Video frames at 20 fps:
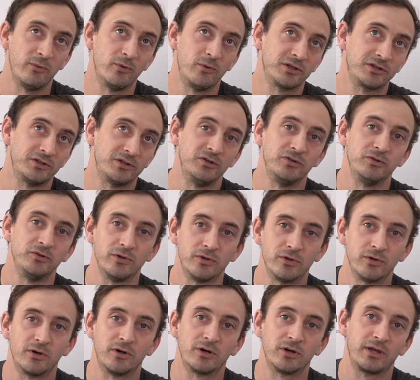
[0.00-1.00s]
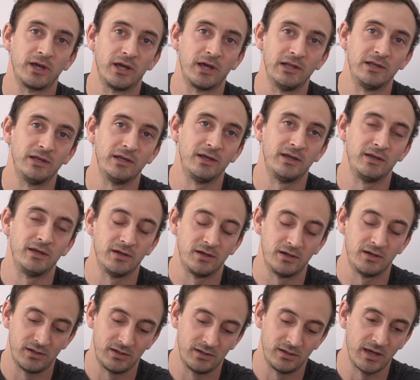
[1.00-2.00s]
worked in world. New York, L A,
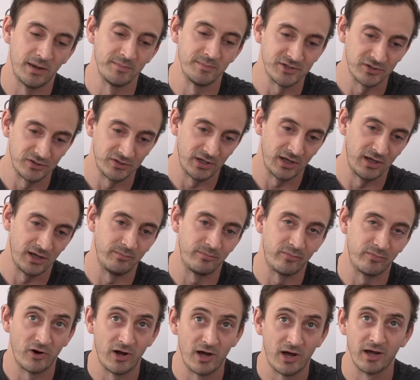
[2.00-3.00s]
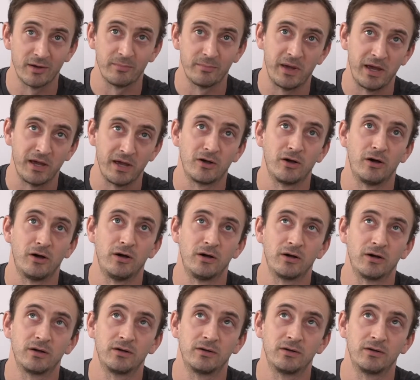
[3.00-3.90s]
uh, Amsterdam, Prague, Bangkok,